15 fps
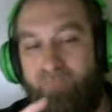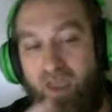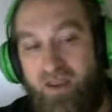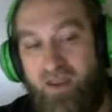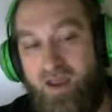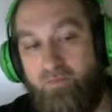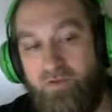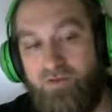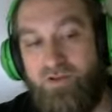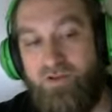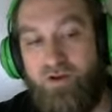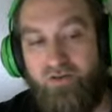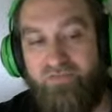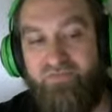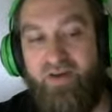And now I'm using
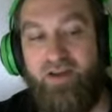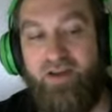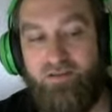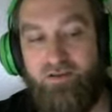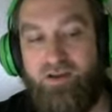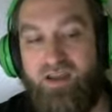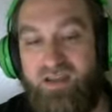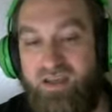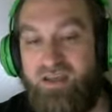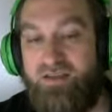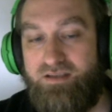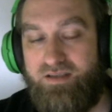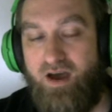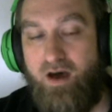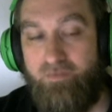her effect to look at
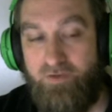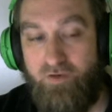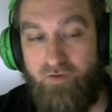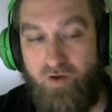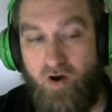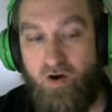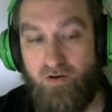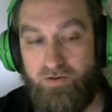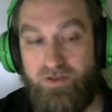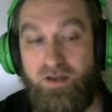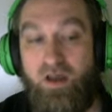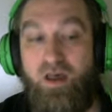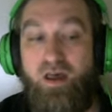his top two cards.